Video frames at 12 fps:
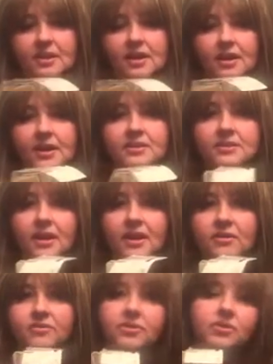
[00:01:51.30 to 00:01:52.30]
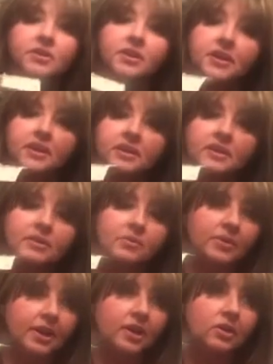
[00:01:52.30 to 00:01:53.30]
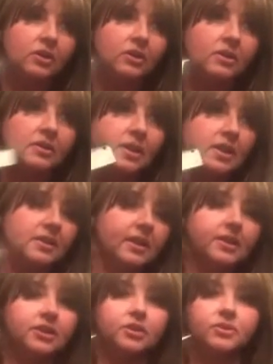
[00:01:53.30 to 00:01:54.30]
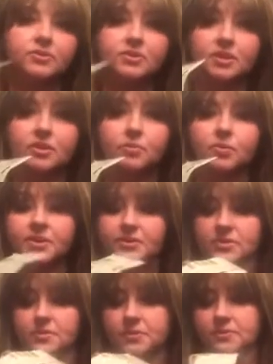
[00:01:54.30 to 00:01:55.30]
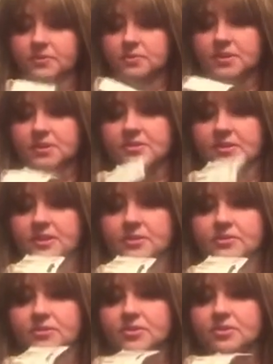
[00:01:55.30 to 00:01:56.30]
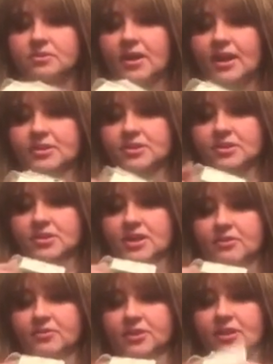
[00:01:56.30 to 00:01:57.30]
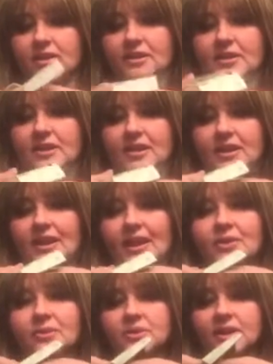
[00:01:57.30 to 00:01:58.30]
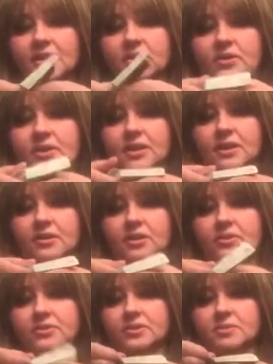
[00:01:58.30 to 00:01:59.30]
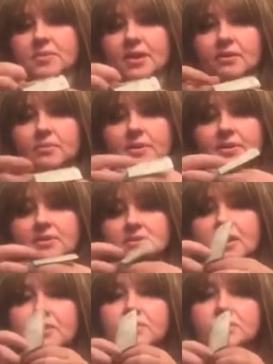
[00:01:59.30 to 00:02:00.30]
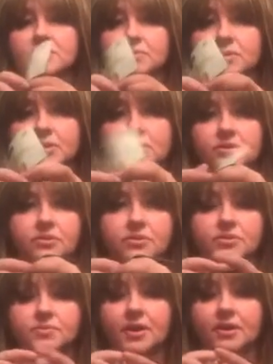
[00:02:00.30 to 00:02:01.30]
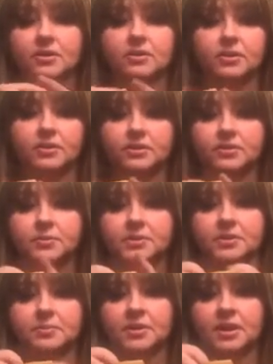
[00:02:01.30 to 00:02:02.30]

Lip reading: I love cooking. When I cook, I like using wooden spoons because they don't scratch the Teflon. I don't like cooking using metal because obviously when you use metal or aluminum